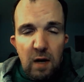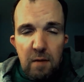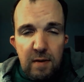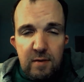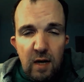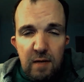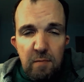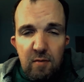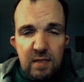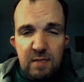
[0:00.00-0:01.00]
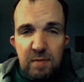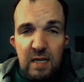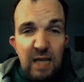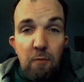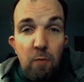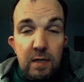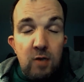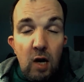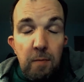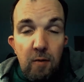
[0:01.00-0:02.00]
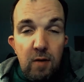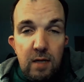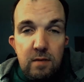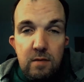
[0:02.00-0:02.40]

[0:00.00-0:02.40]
am I talking about this? Because I want to talk about it.